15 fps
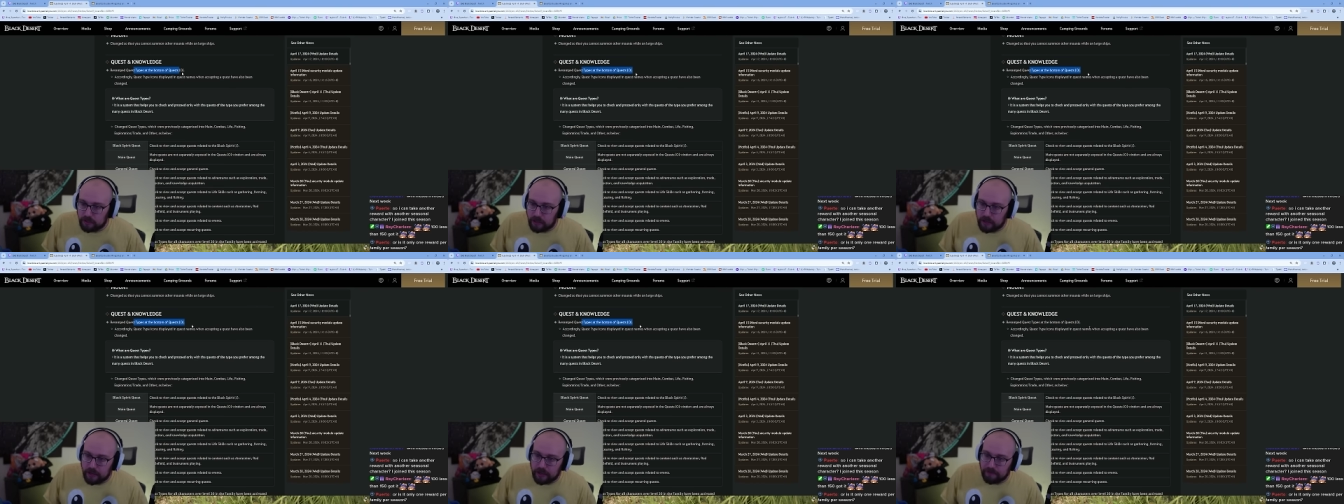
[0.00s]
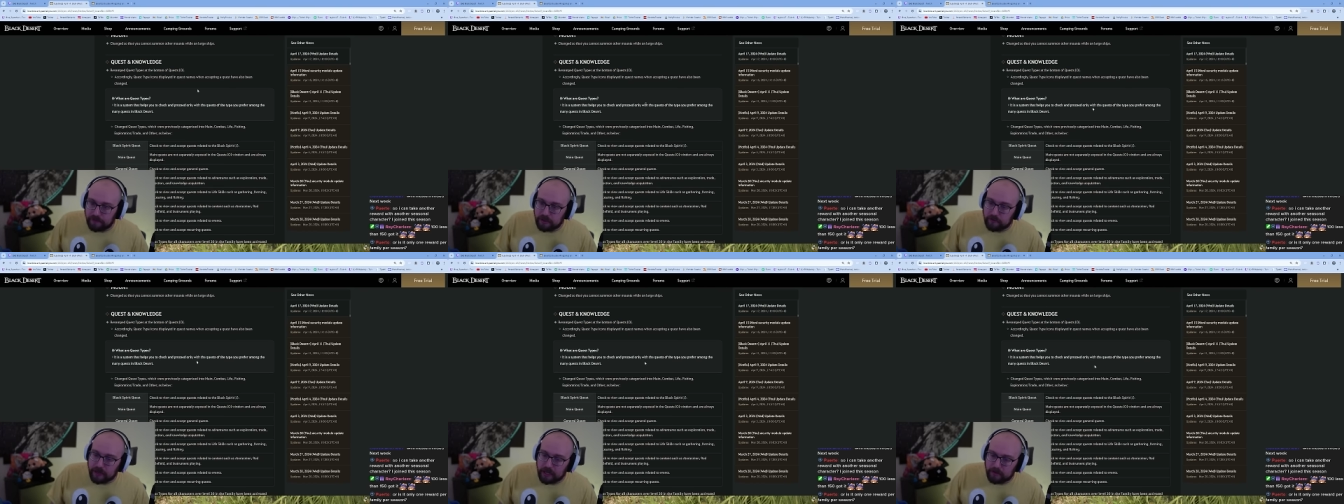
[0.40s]
uh, from
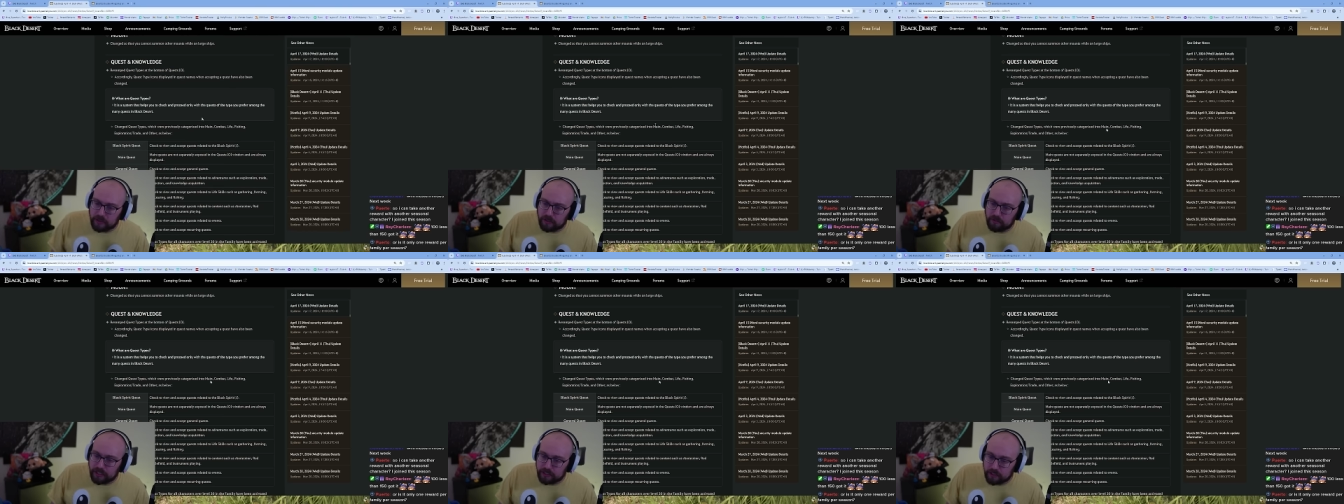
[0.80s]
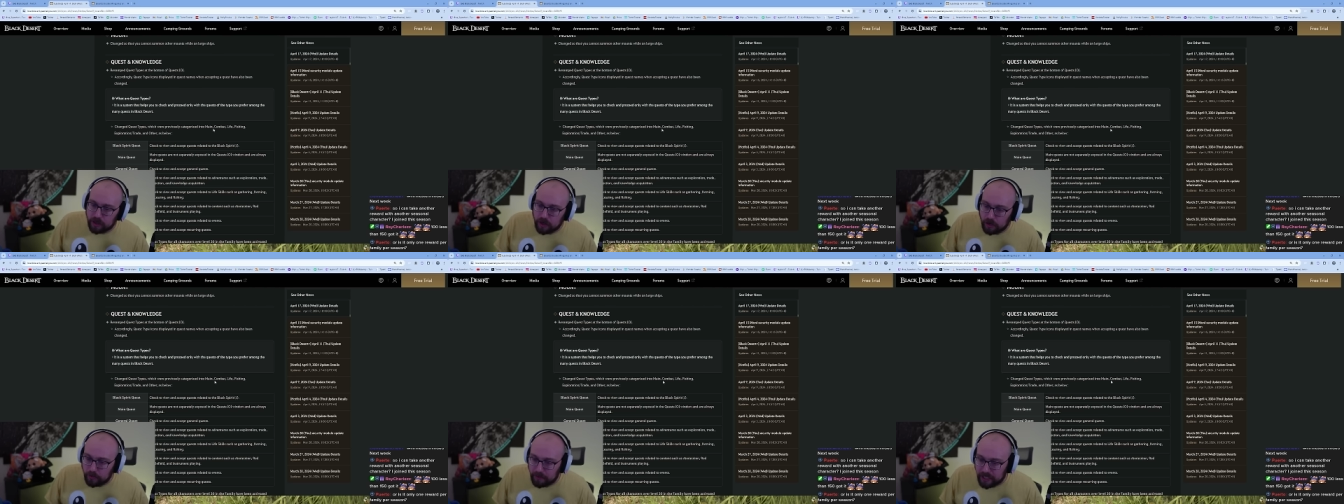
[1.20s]
the bottom of the quest
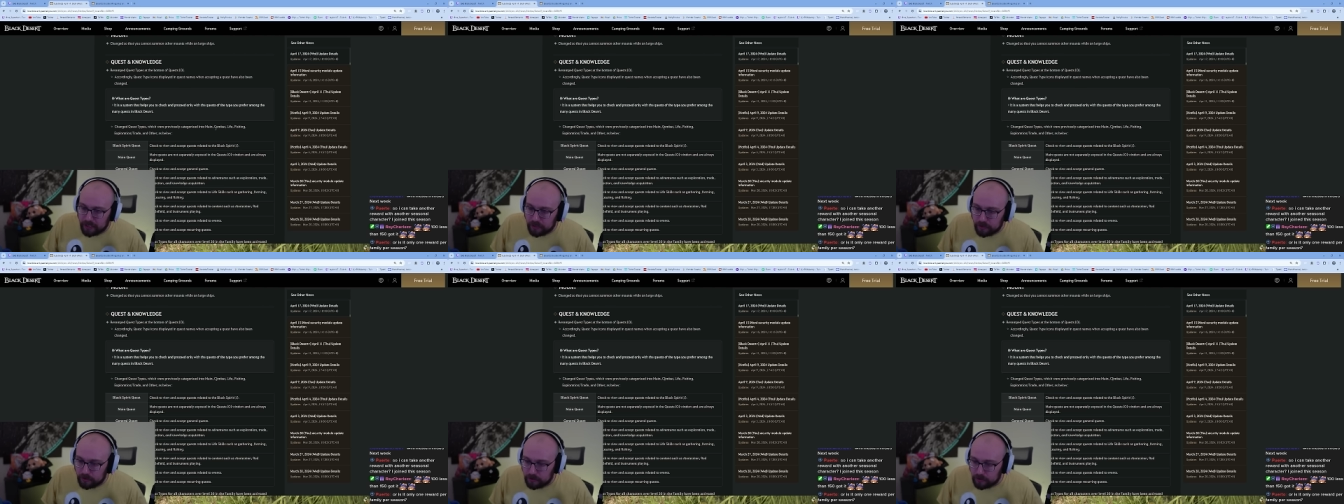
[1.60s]
O menu.